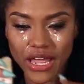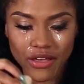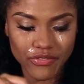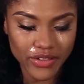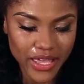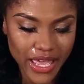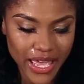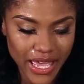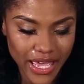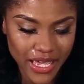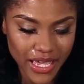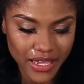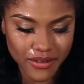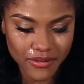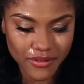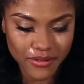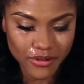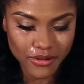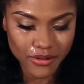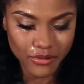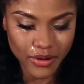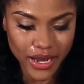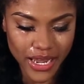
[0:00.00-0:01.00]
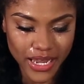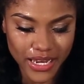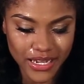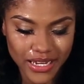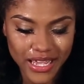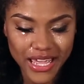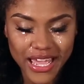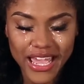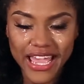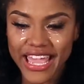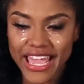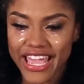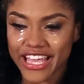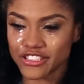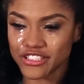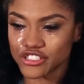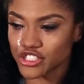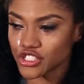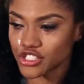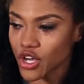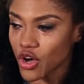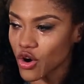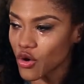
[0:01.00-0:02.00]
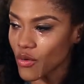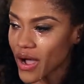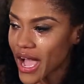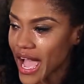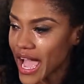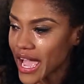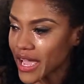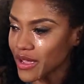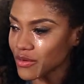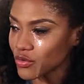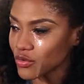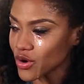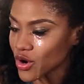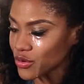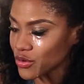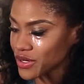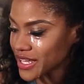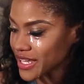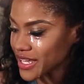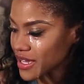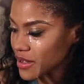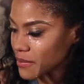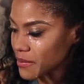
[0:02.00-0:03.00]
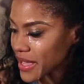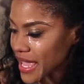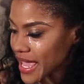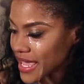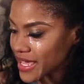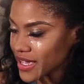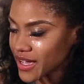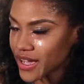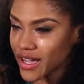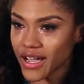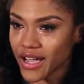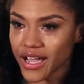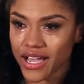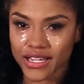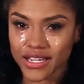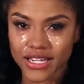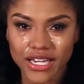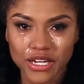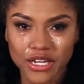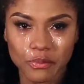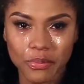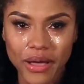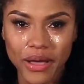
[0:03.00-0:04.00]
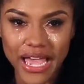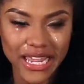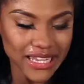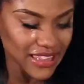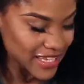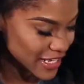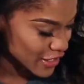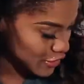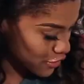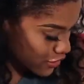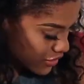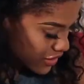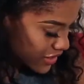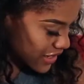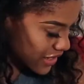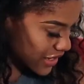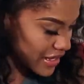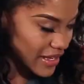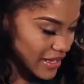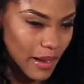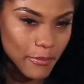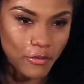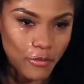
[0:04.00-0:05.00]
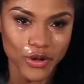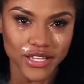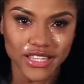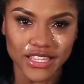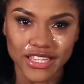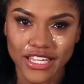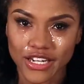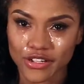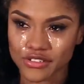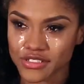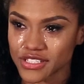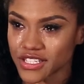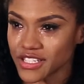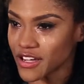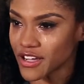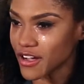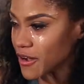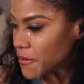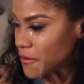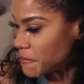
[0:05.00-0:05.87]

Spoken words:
that I've had, right? And so I wrote him a goodbye letter. I'm gonna read the letter to